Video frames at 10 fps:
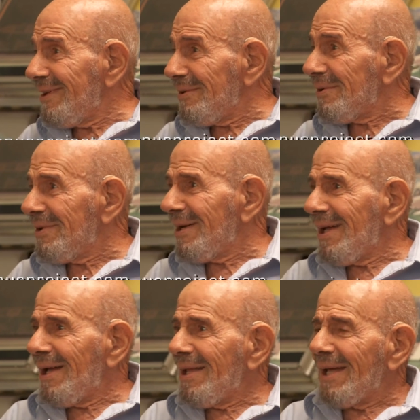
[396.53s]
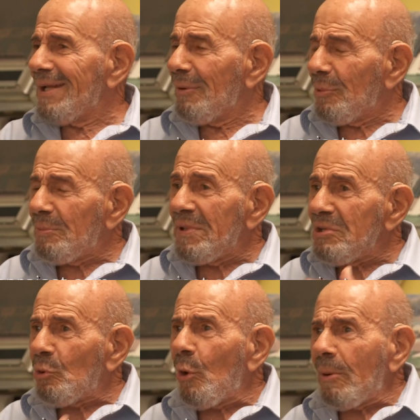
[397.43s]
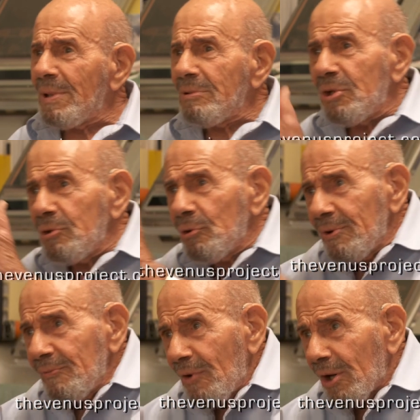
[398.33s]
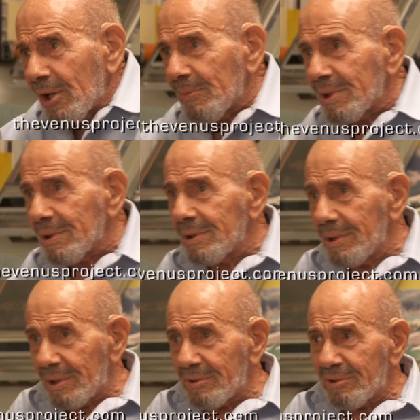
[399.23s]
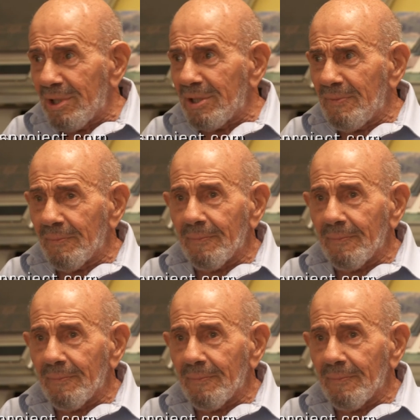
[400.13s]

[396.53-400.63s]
You know, and that would be normal to your environment. Do you understand?